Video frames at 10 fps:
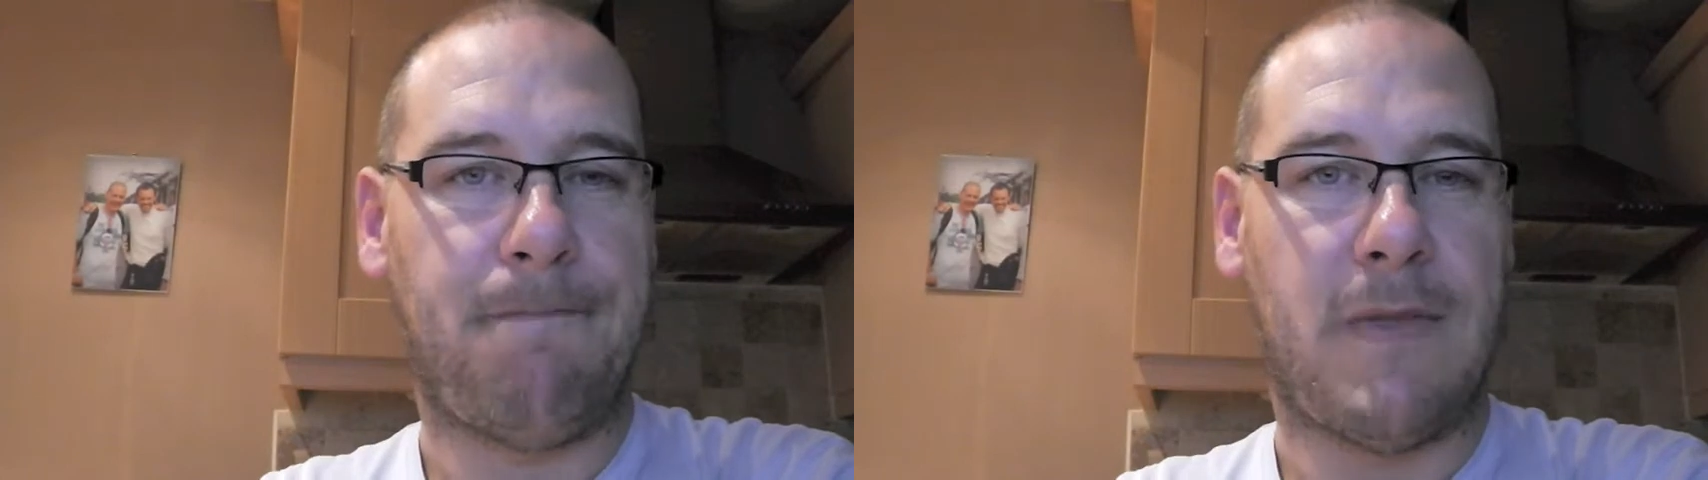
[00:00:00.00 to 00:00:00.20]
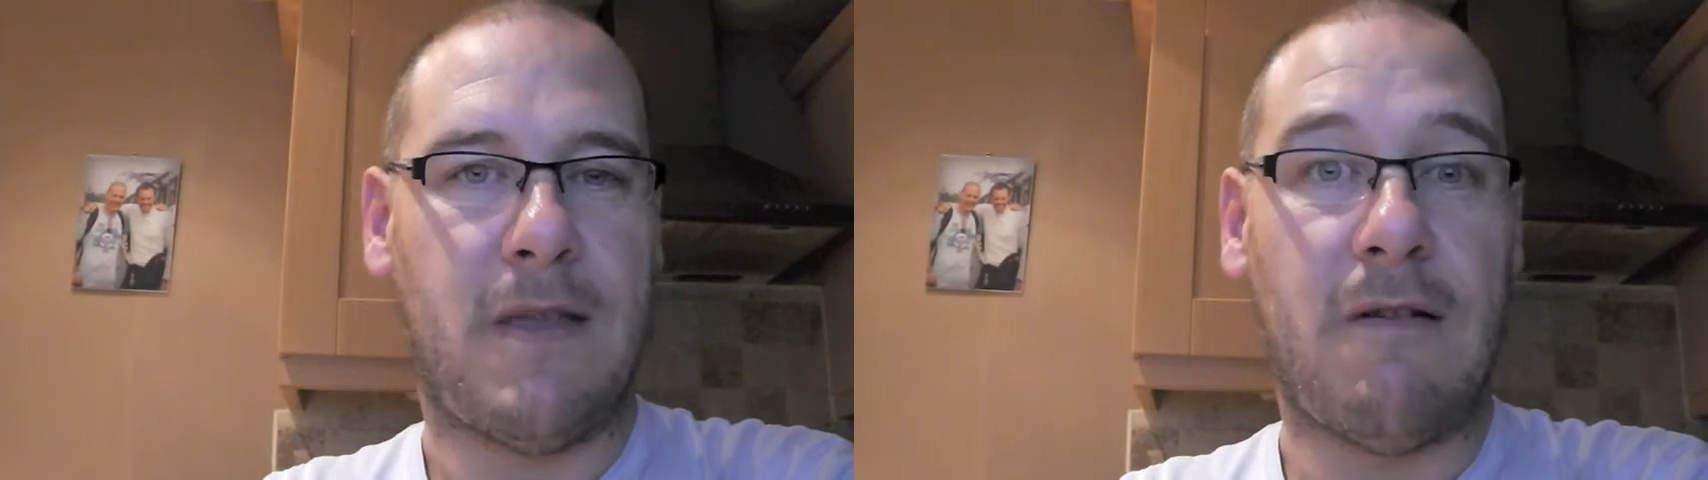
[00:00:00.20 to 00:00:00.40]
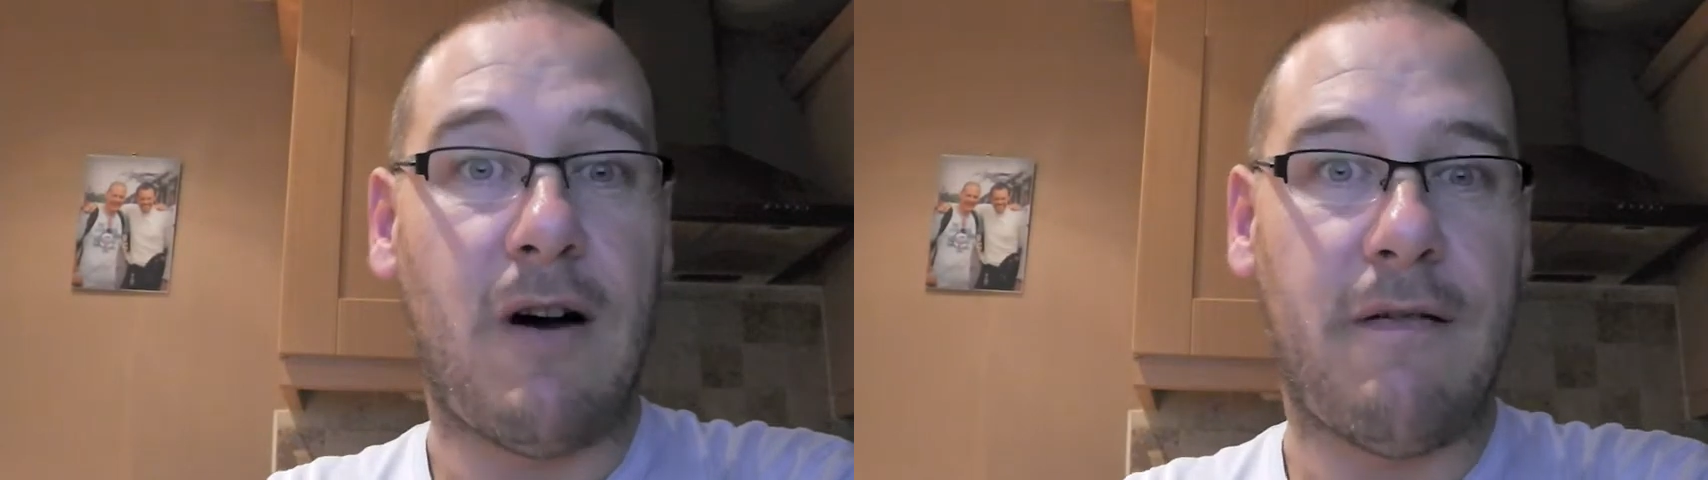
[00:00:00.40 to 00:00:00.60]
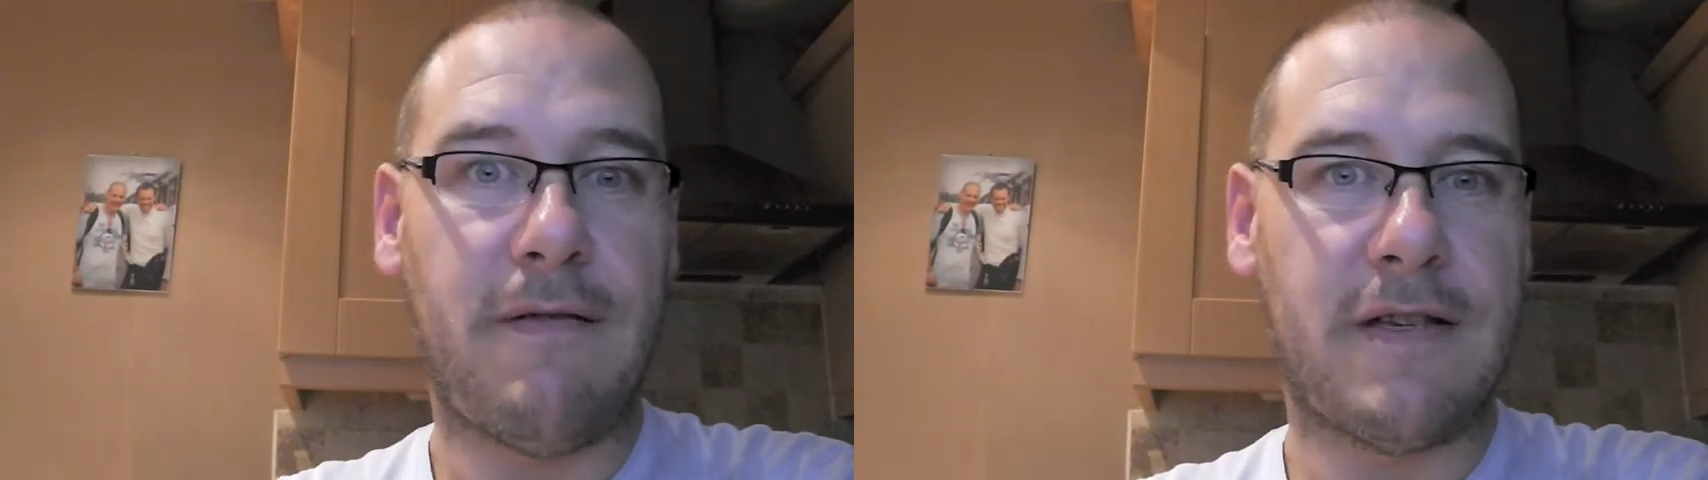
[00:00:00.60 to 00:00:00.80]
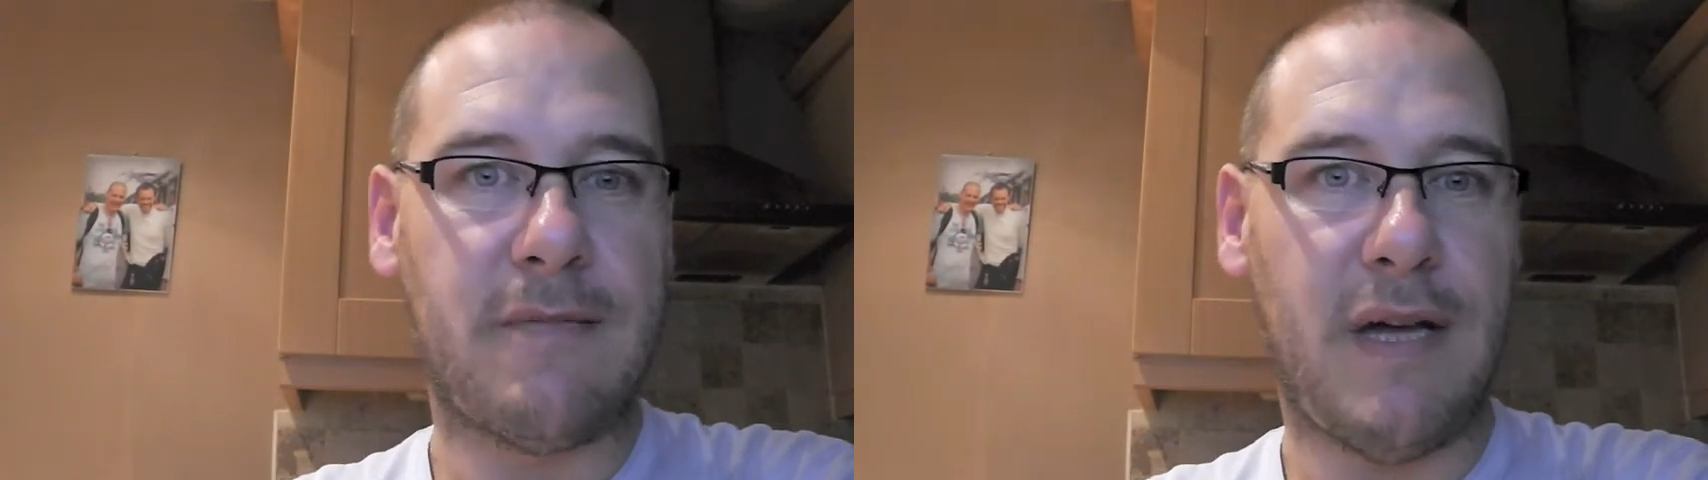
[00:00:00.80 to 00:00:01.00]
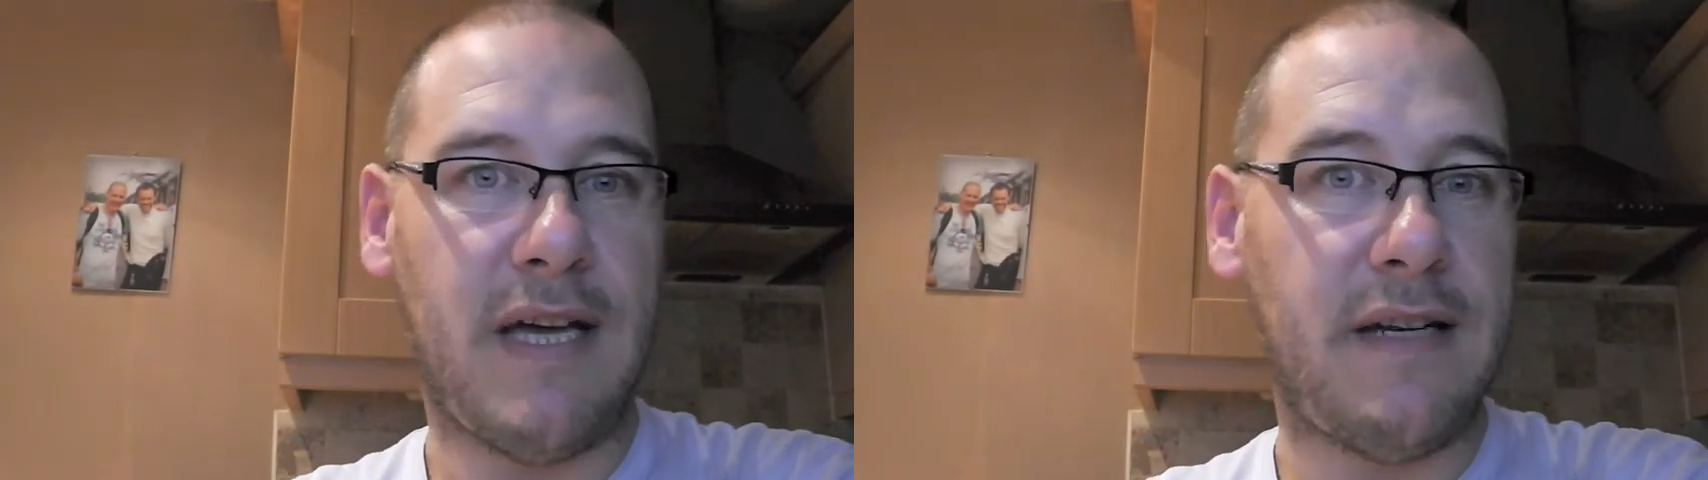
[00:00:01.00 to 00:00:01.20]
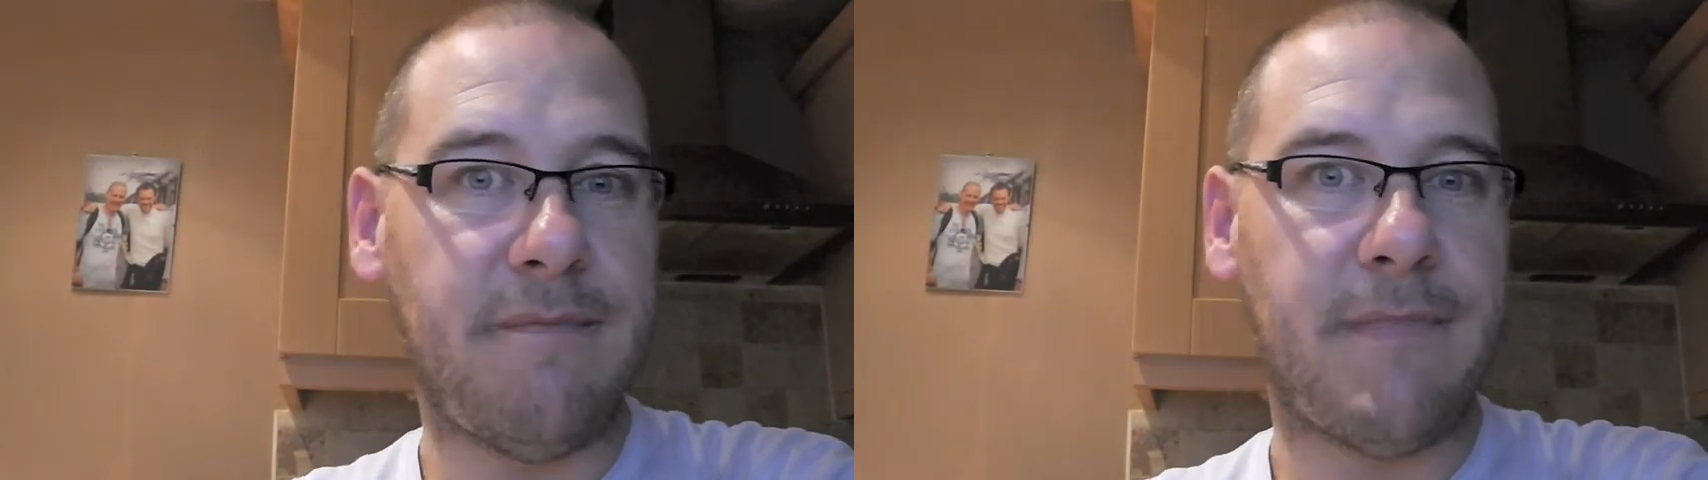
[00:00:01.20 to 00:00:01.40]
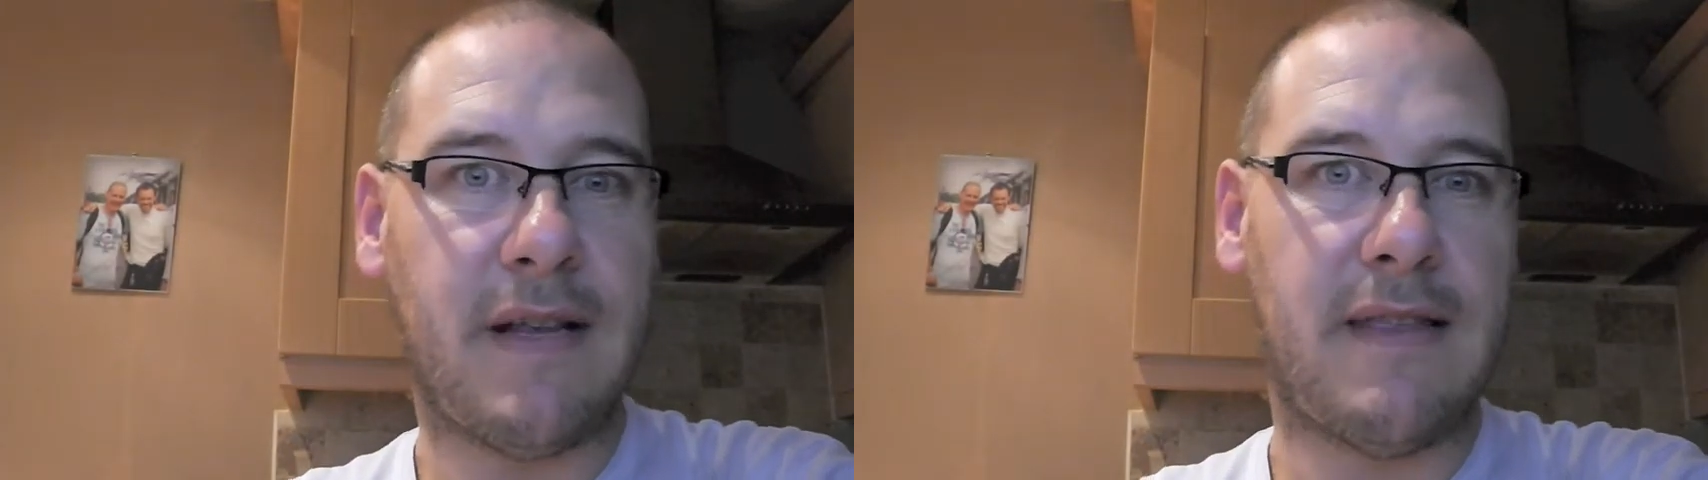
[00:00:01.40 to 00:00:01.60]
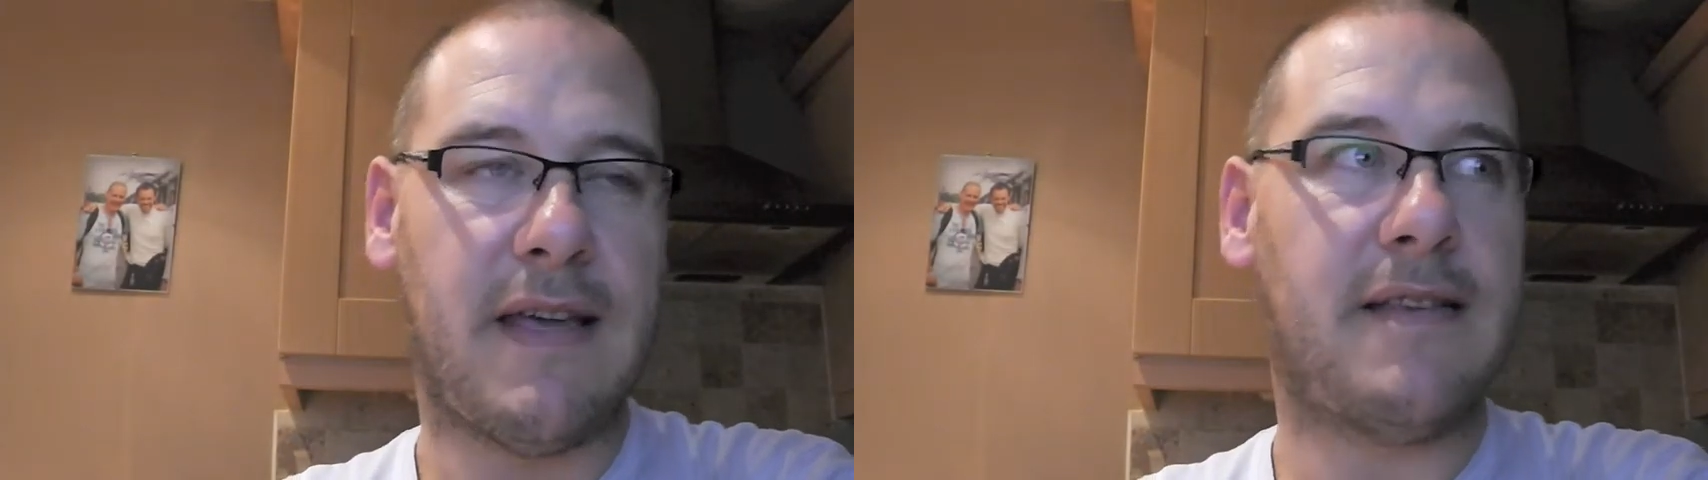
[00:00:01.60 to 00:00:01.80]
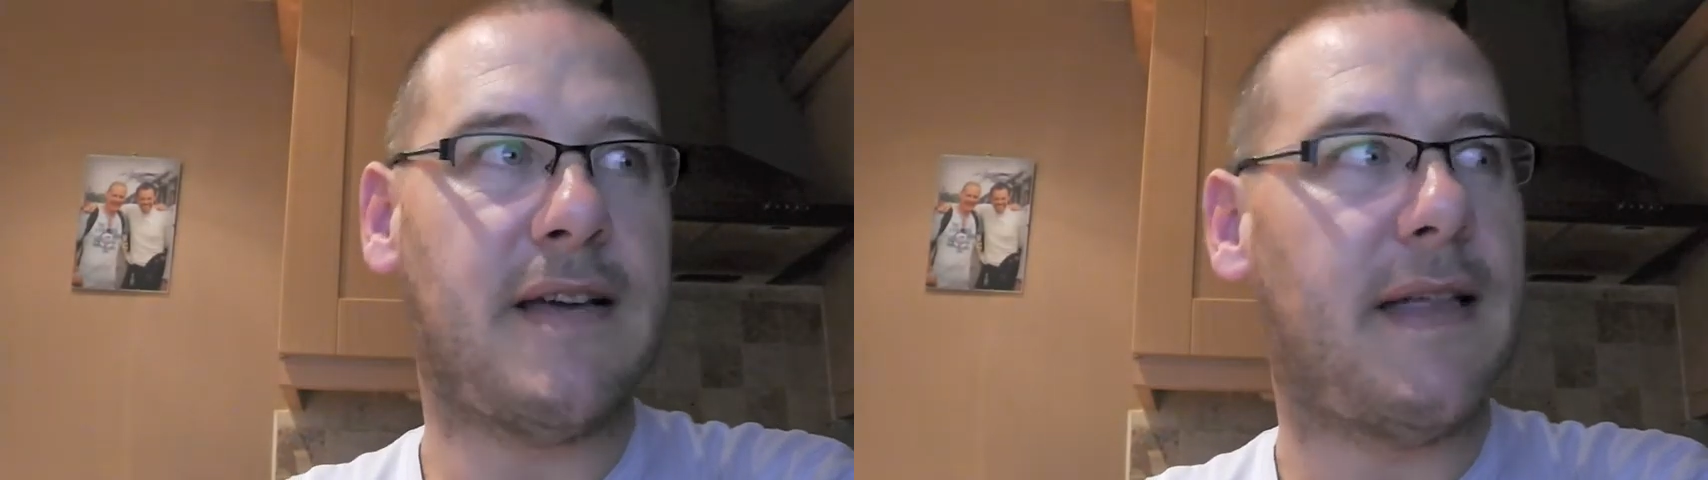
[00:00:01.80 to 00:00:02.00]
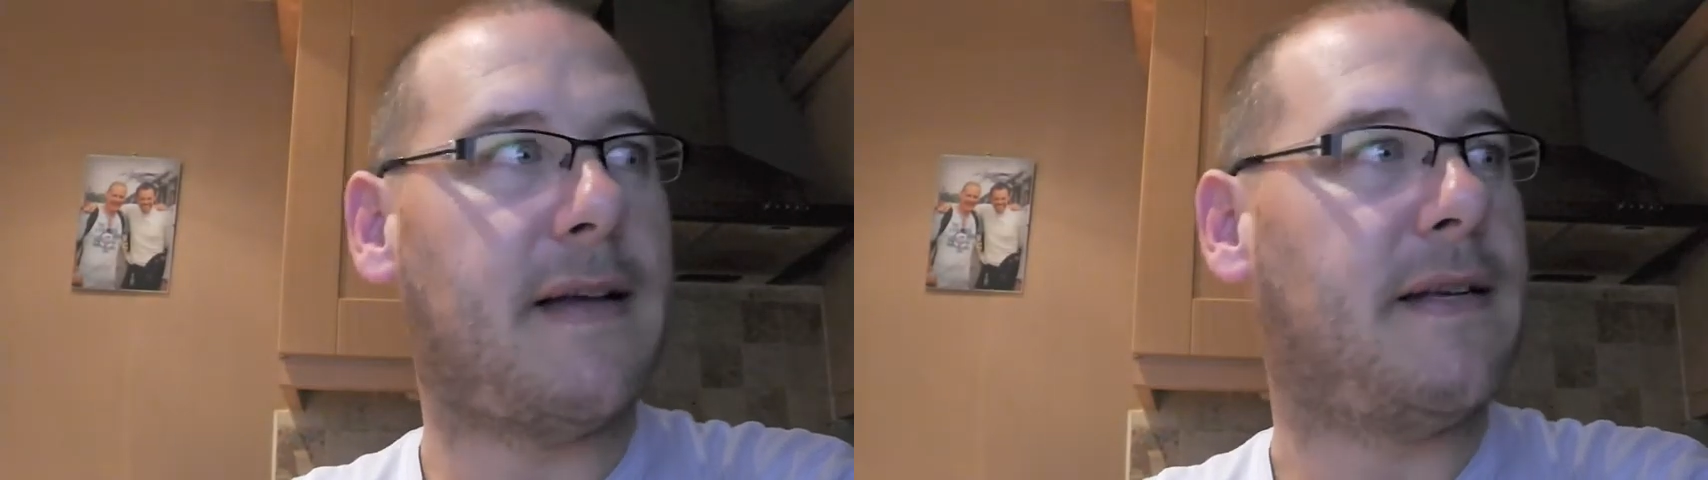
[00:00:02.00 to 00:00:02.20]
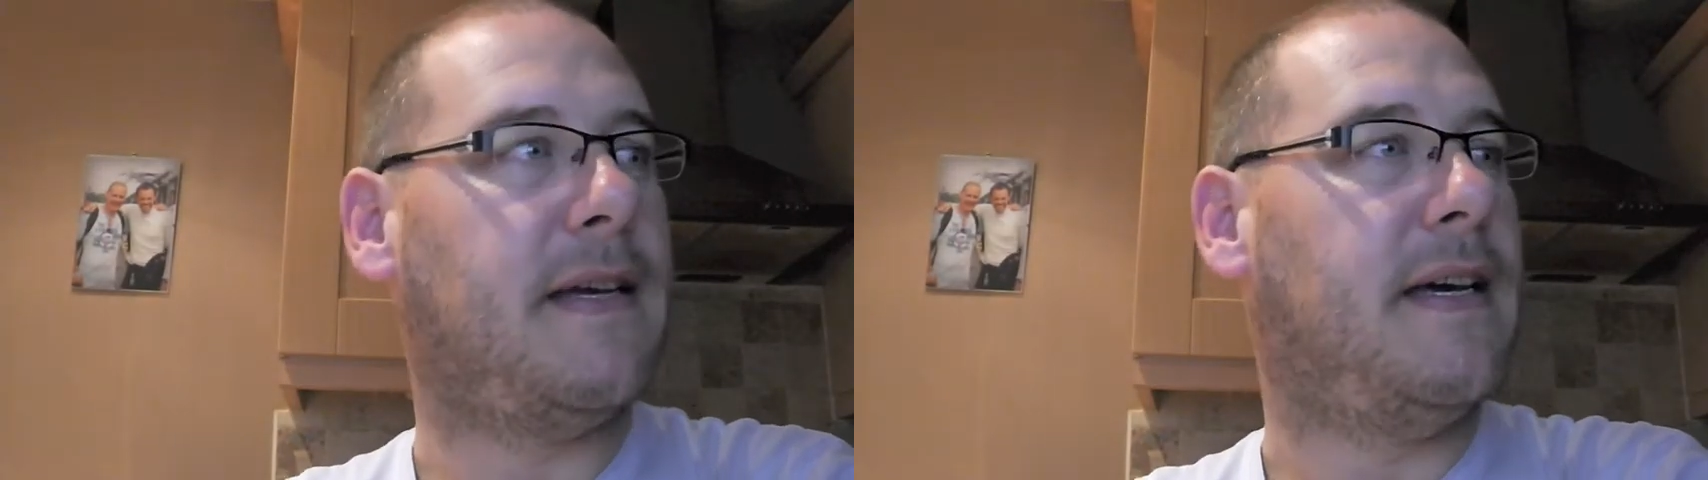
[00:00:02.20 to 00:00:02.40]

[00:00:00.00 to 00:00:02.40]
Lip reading: there are for speeding and things like that.